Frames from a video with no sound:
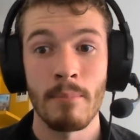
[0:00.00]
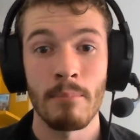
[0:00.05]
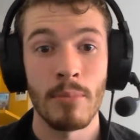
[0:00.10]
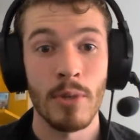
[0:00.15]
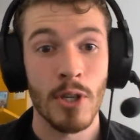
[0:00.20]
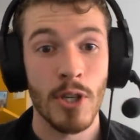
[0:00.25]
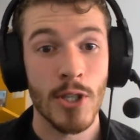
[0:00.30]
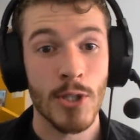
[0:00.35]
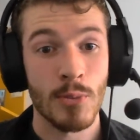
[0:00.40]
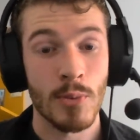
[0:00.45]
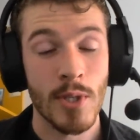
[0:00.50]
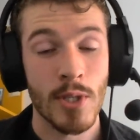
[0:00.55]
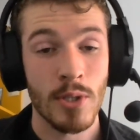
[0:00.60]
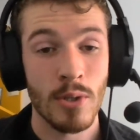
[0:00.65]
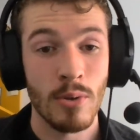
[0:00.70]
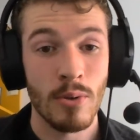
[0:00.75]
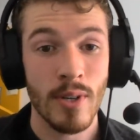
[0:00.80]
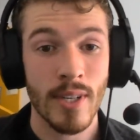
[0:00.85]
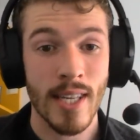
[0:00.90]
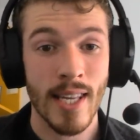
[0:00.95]
Because we're
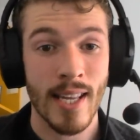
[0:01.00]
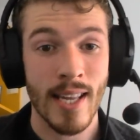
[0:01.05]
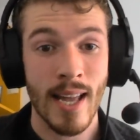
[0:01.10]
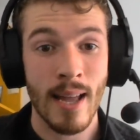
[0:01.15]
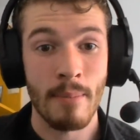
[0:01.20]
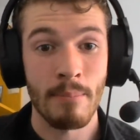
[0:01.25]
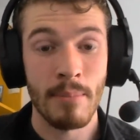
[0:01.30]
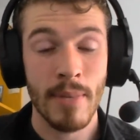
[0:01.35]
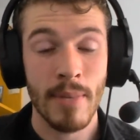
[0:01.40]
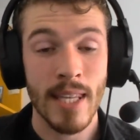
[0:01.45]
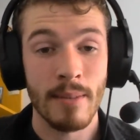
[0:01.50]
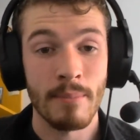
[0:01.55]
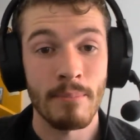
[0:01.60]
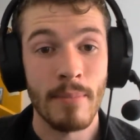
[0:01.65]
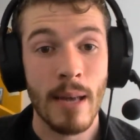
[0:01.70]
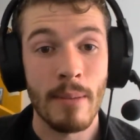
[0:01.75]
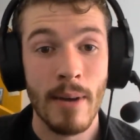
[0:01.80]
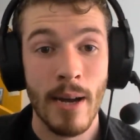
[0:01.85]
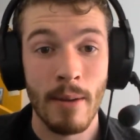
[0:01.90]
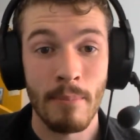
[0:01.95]
talking
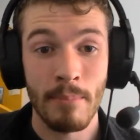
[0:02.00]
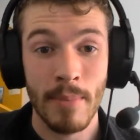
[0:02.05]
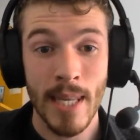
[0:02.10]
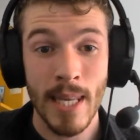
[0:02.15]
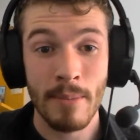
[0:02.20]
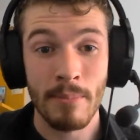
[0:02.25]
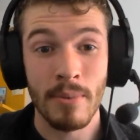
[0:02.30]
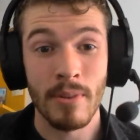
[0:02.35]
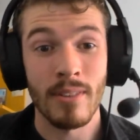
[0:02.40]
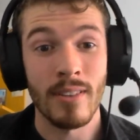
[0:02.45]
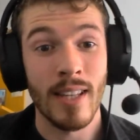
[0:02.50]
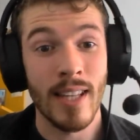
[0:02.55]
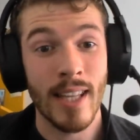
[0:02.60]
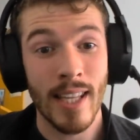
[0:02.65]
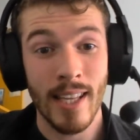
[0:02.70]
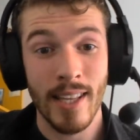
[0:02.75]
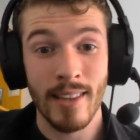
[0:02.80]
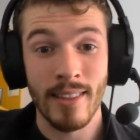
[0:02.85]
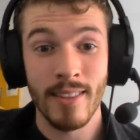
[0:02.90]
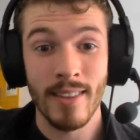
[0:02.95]
about people
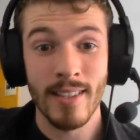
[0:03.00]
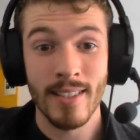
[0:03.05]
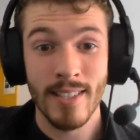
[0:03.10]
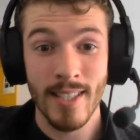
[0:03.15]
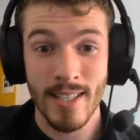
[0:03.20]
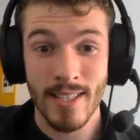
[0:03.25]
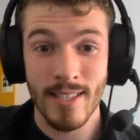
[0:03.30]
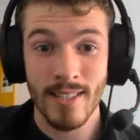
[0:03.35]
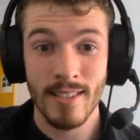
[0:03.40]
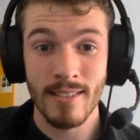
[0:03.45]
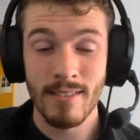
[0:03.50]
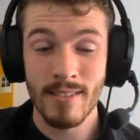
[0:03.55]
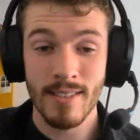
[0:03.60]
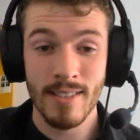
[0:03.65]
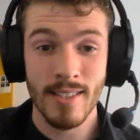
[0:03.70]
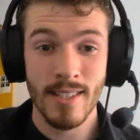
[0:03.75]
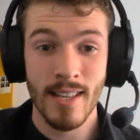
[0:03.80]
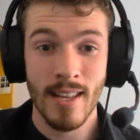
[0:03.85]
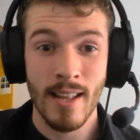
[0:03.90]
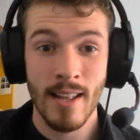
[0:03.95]
in the
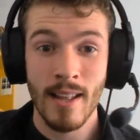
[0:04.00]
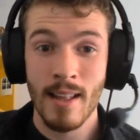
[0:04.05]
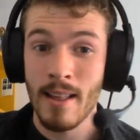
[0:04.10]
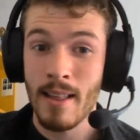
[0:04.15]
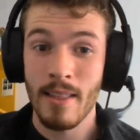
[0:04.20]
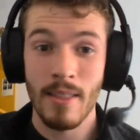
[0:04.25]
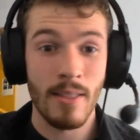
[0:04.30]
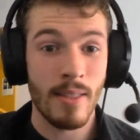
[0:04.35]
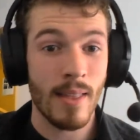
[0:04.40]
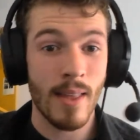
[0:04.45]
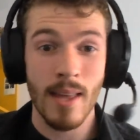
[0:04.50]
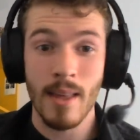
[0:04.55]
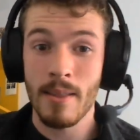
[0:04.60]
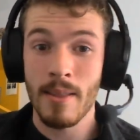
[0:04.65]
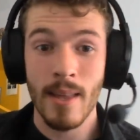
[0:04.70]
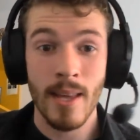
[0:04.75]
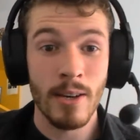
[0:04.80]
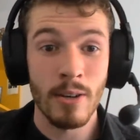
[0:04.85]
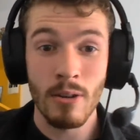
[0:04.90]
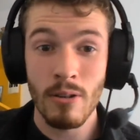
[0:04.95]
distance.
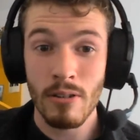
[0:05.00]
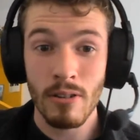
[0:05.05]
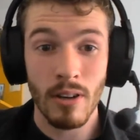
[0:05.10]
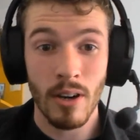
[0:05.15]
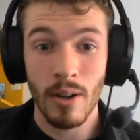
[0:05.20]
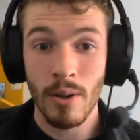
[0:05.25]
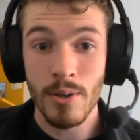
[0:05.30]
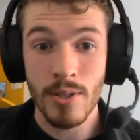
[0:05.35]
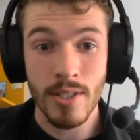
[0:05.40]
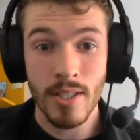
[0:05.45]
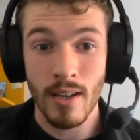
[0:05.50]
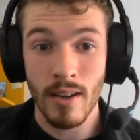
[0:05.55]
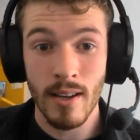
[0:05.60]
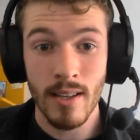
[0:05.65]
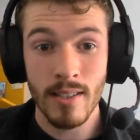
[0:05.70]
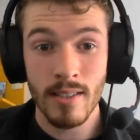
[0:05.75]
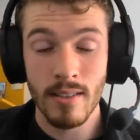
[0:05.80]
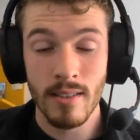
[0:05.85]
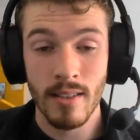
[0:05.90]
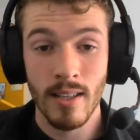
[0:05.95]
They're not close to
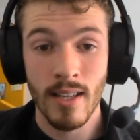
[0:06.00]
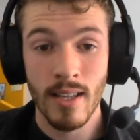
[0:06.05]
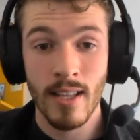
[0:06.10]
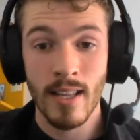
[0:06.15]
us.